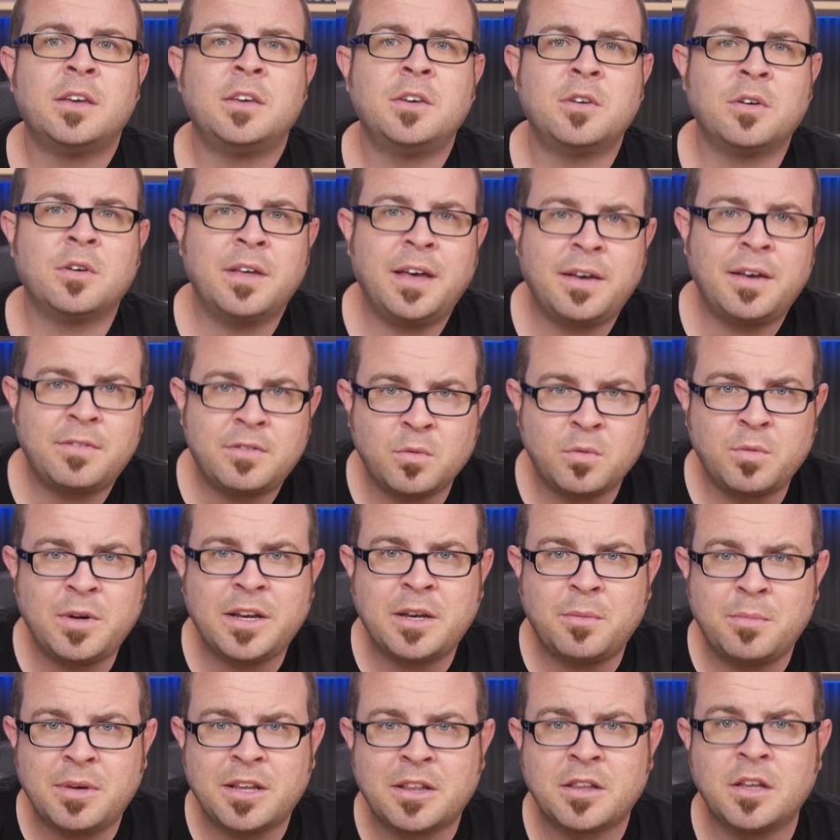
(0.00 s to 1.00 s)
You'll have to
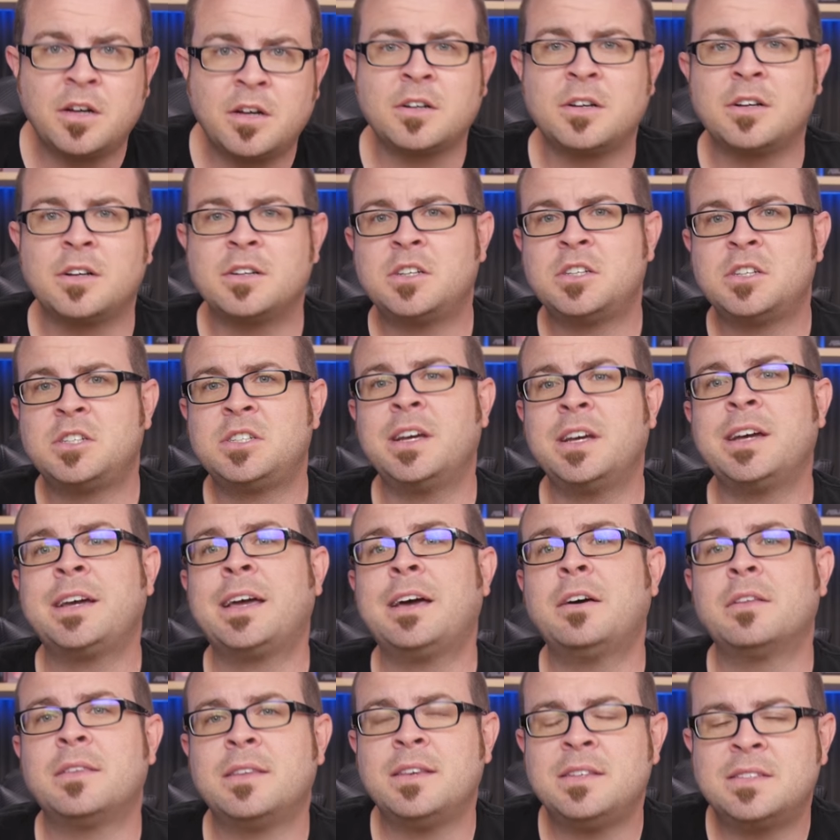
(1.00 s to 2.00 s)
wait a bit longer to
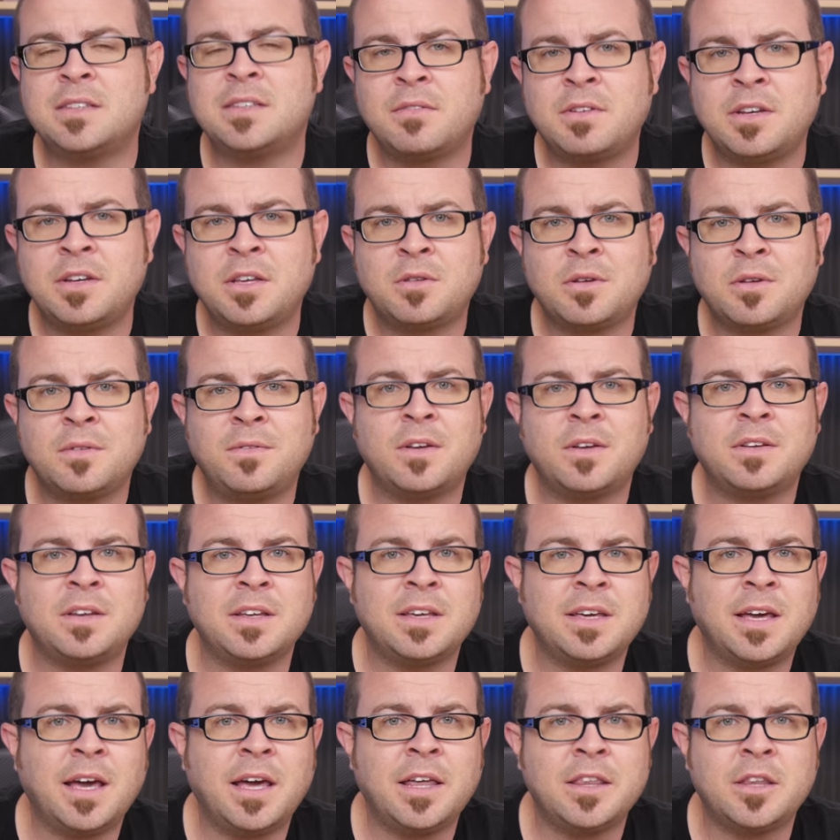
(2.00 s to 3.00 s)
check out the seventy-three
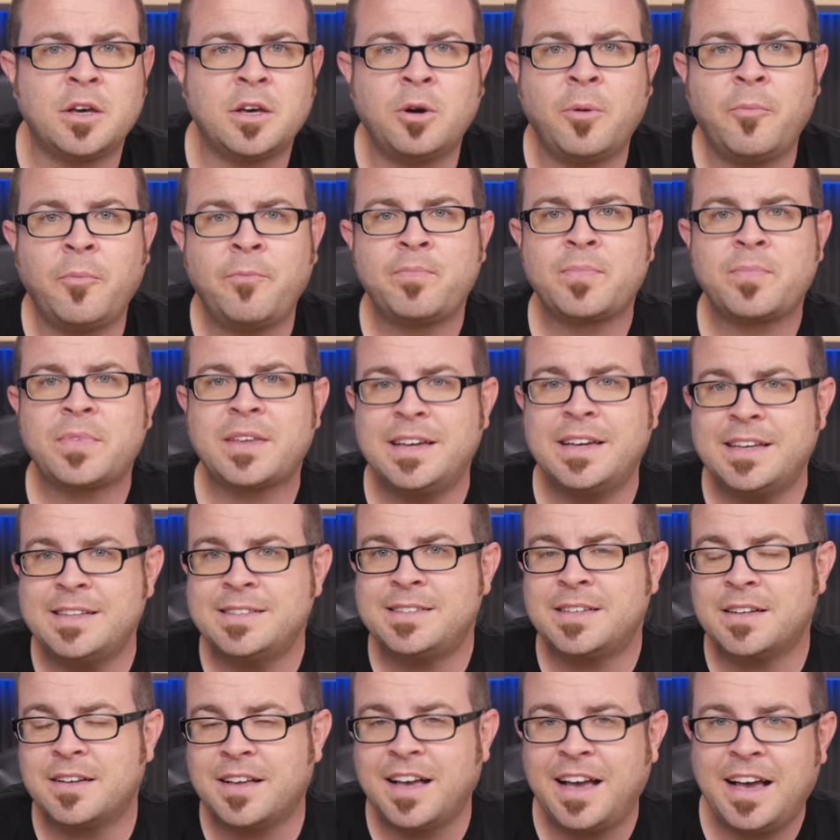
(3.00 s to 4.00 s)
fifty K though.
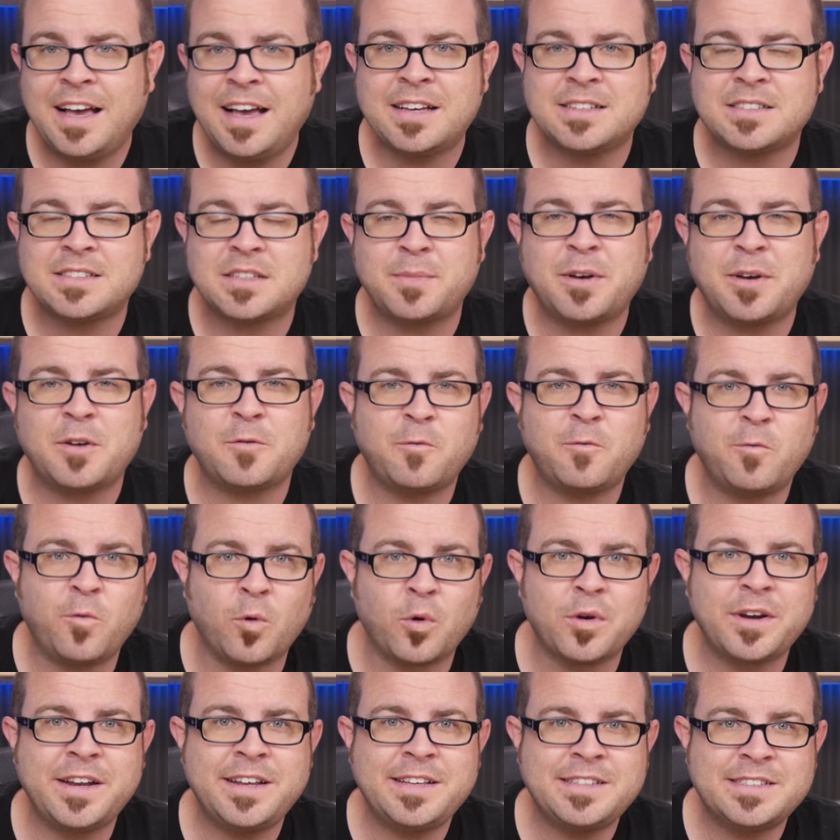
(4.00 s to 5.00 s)
Intel has about
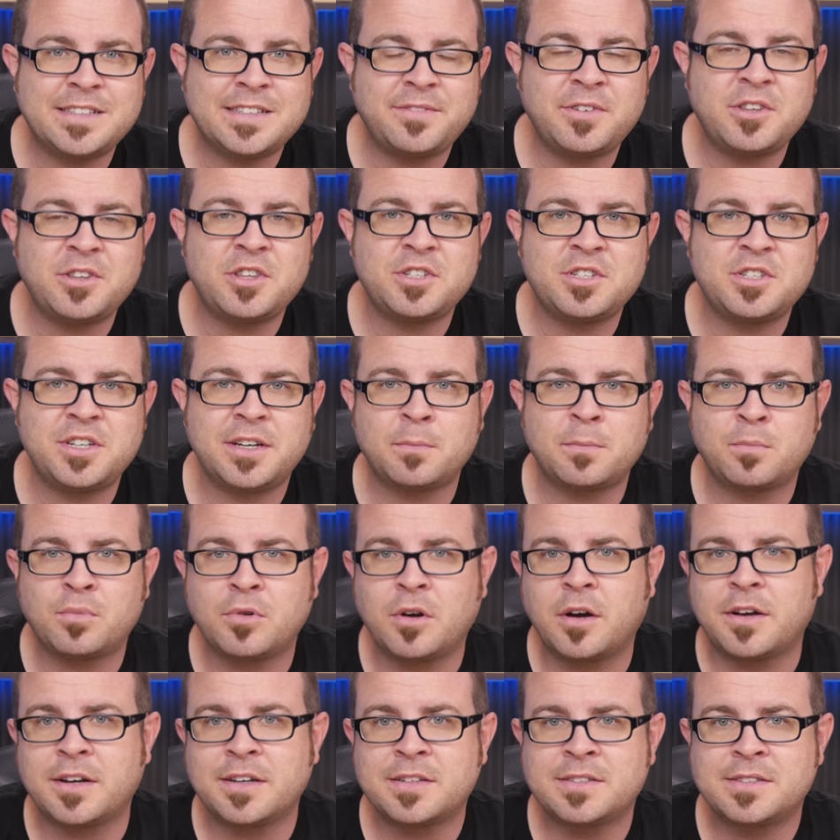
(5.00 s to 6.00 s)
forty seventh gen
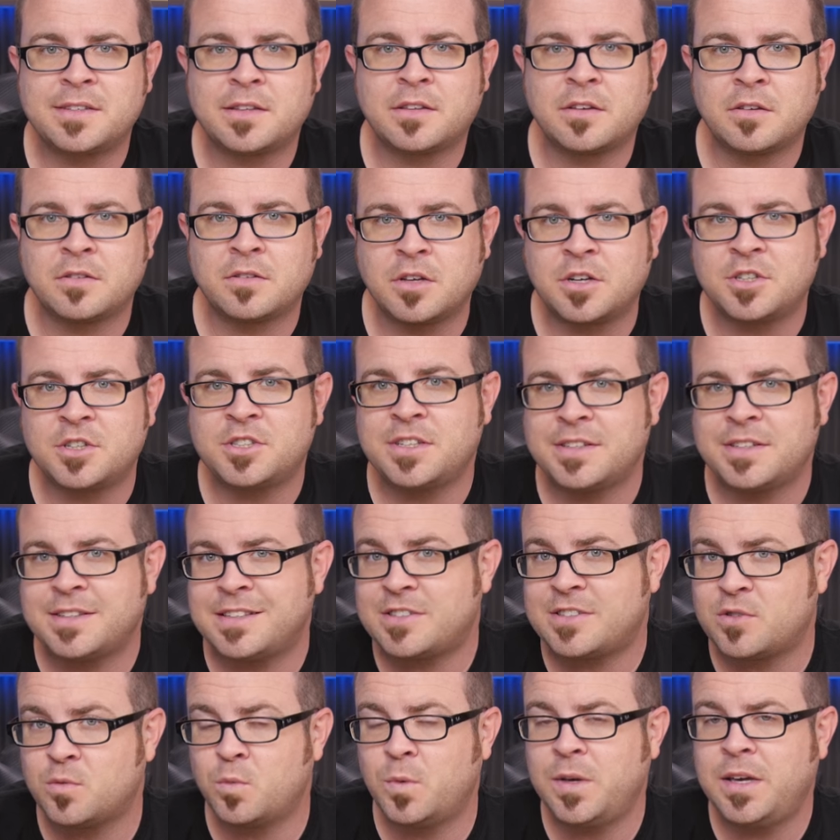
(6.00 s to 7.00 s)
products that they're launching
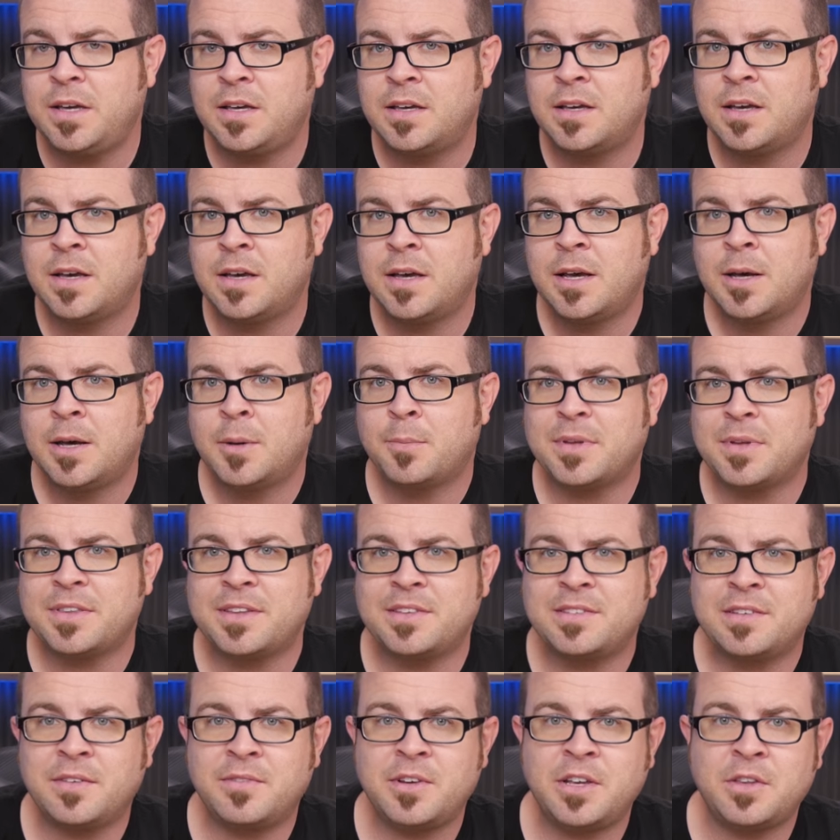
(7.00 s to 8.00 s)
this week, but
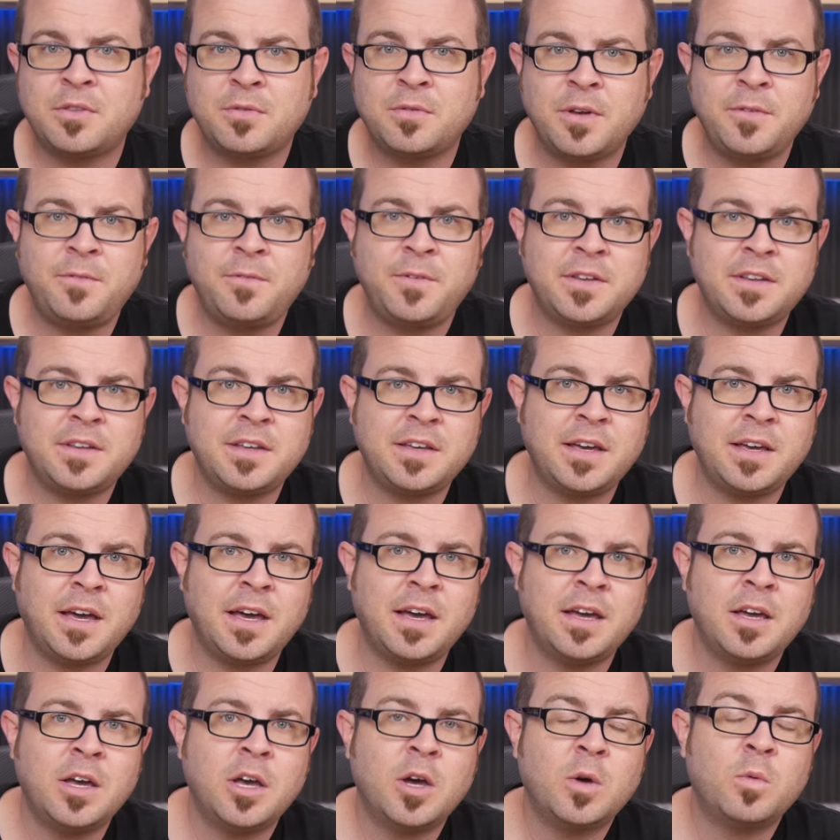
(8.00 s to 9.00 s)
the seventy-three fifty
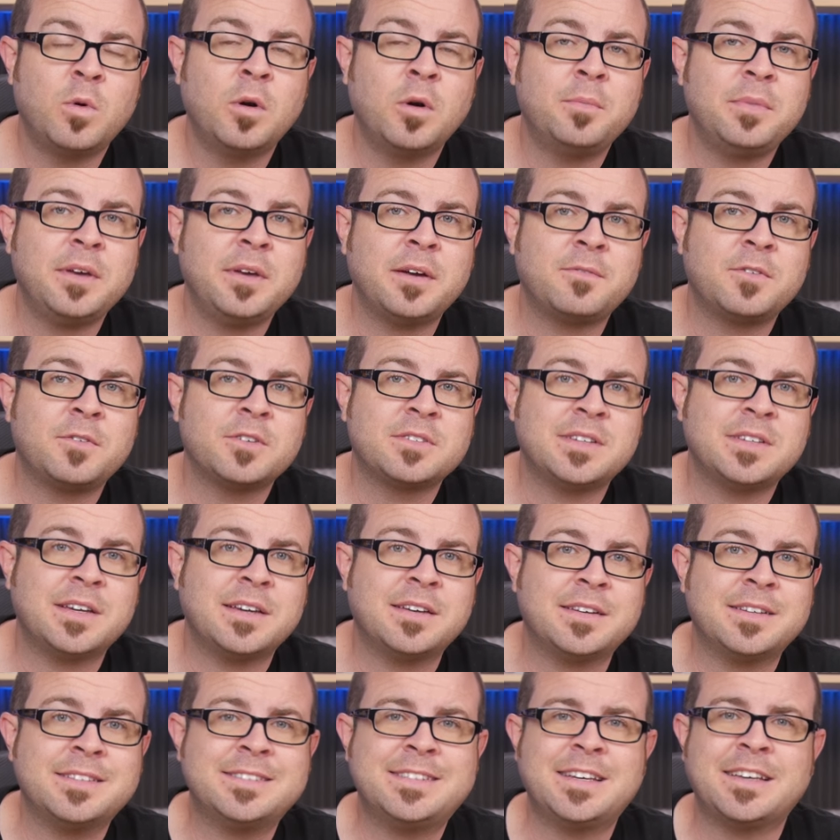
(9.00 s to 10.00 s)
K won't be up for
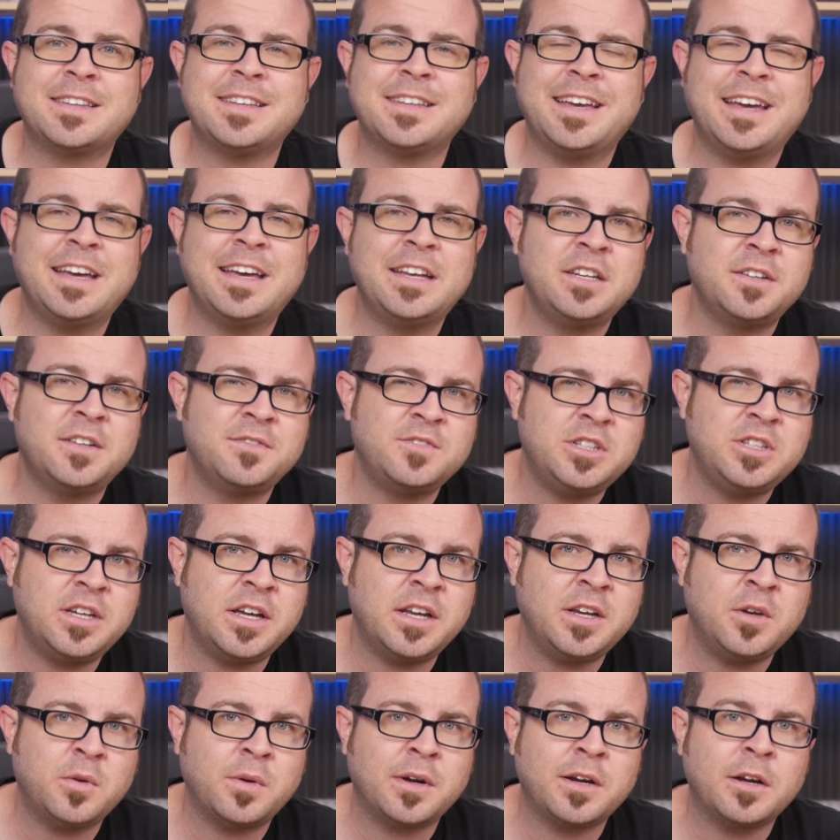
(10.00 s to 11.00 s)
sale until the end of
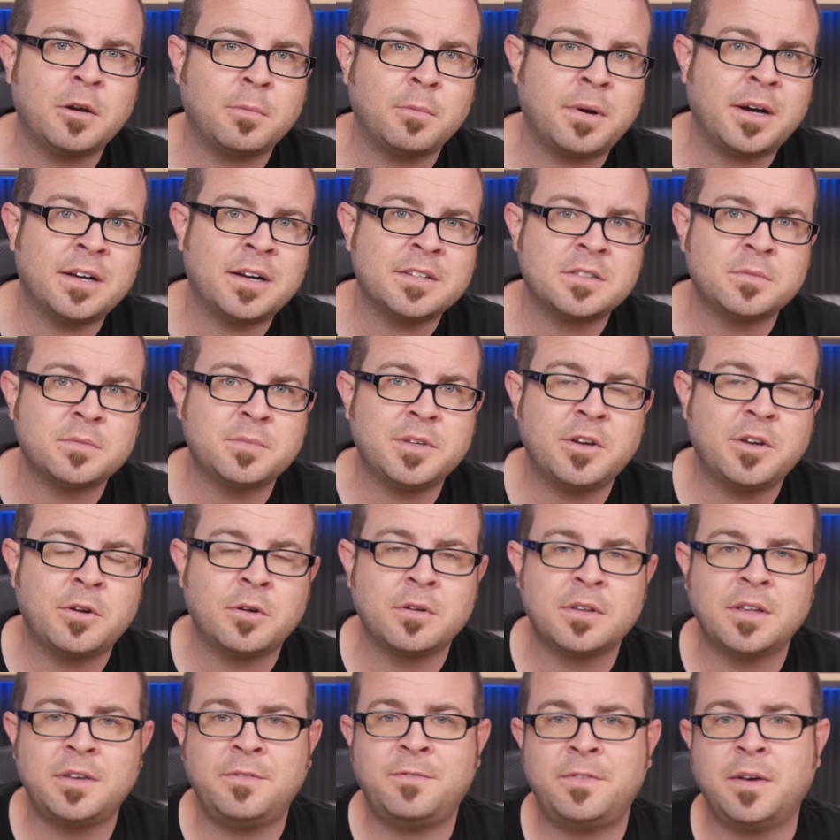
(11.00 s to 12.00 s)
January or possibly
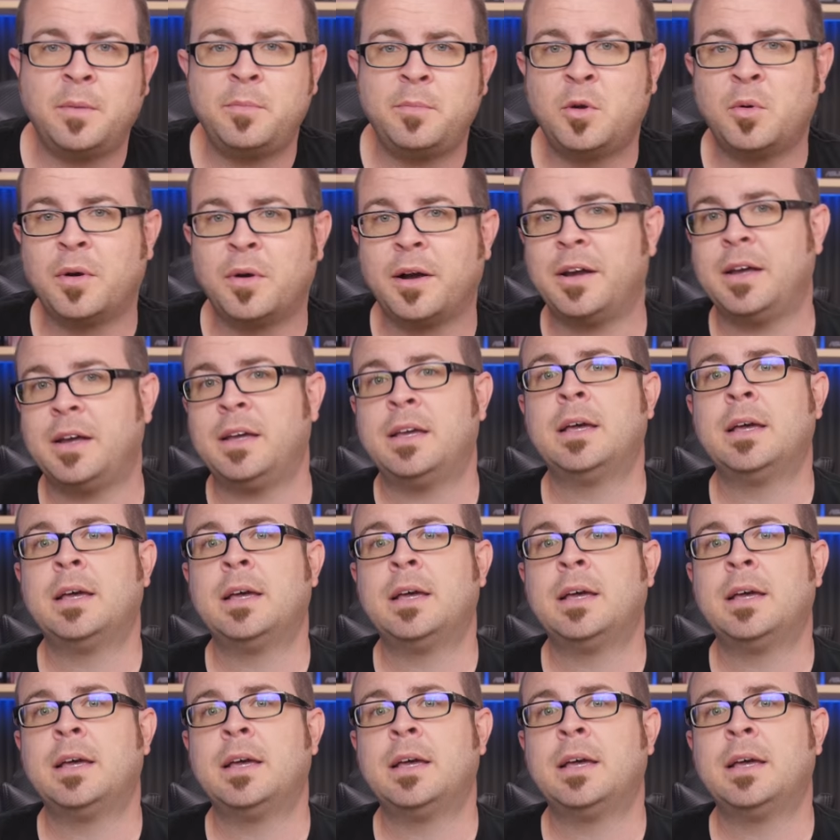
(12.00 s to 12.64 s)
early February.